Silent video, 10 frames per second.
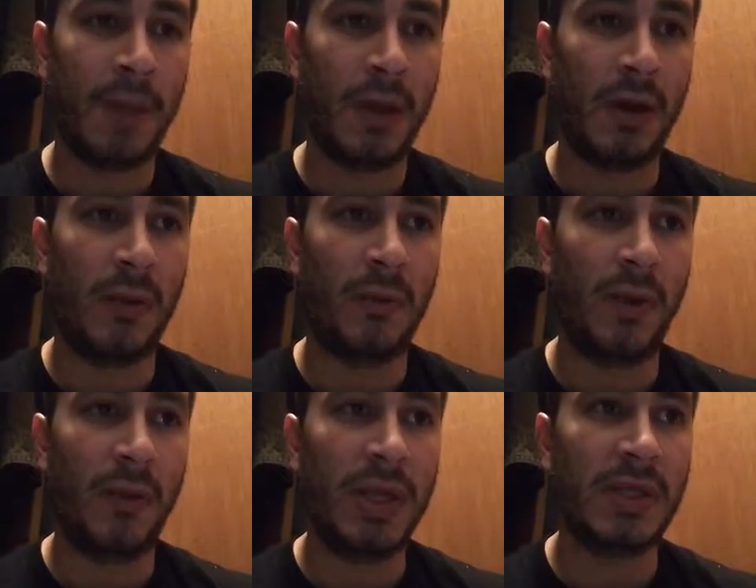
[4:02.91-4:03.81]

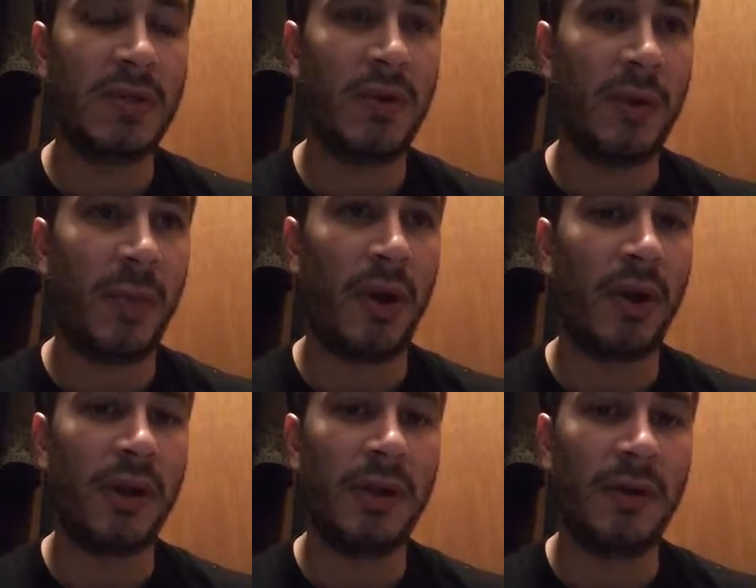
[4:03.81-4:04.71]
but we can do our
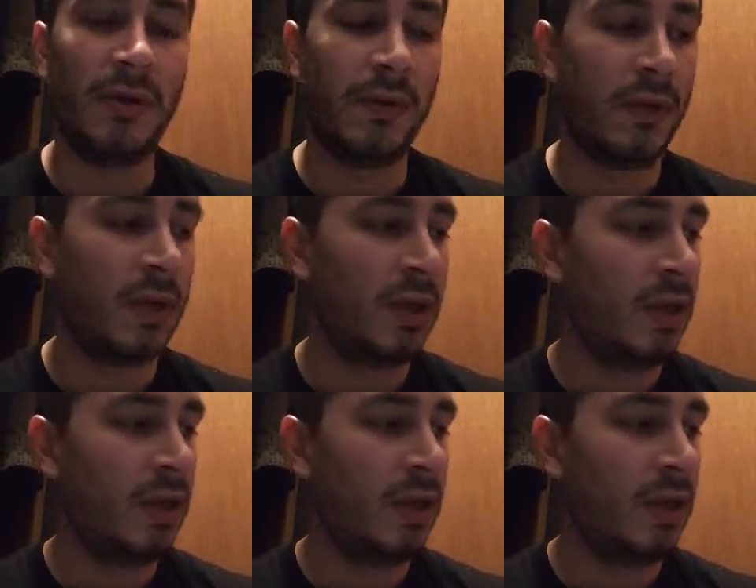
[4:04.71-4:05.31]
part, you know, and